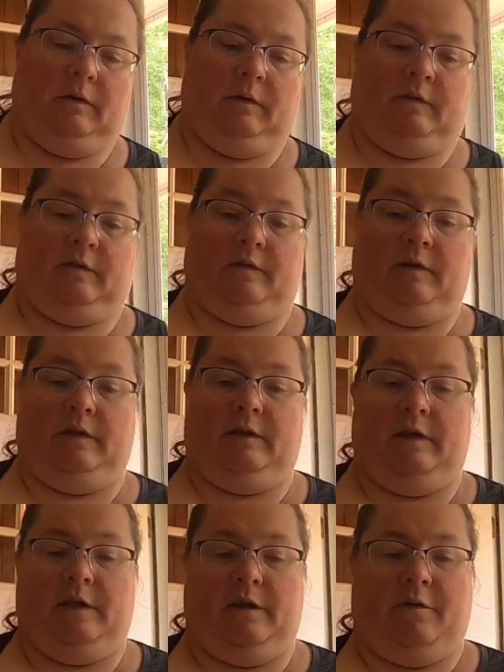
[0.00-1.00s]
let's see,
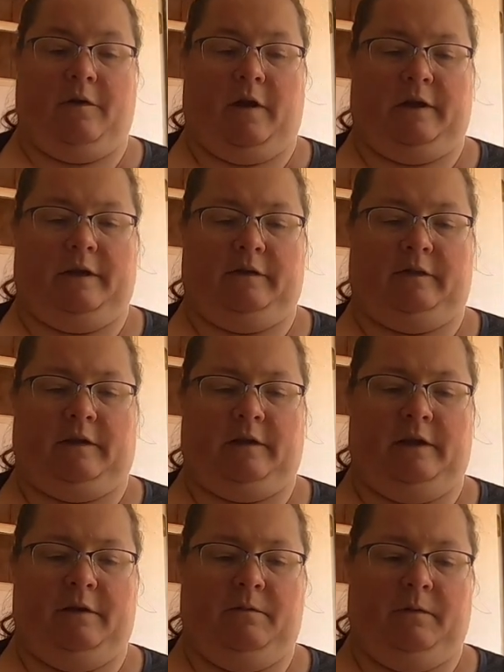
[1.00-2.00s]
the year on this. I
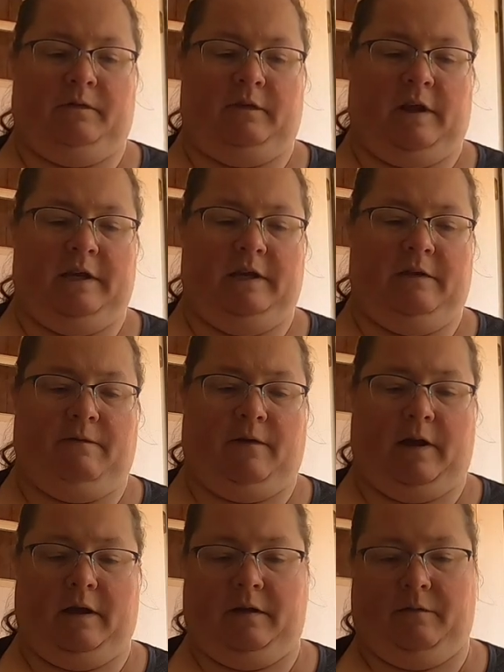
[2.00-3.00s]
think it was
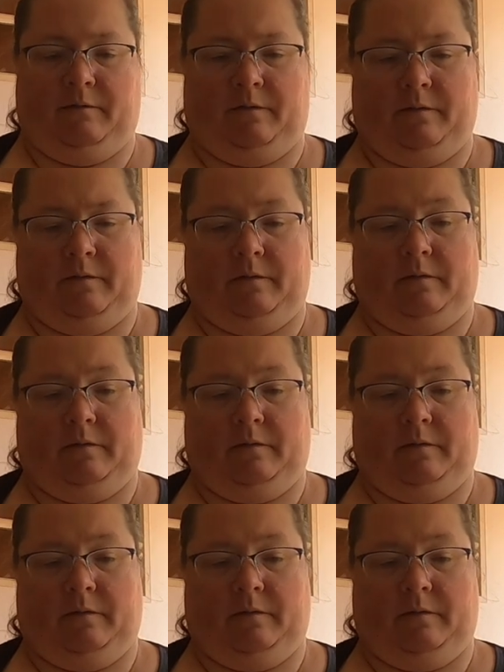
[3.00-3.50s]
95.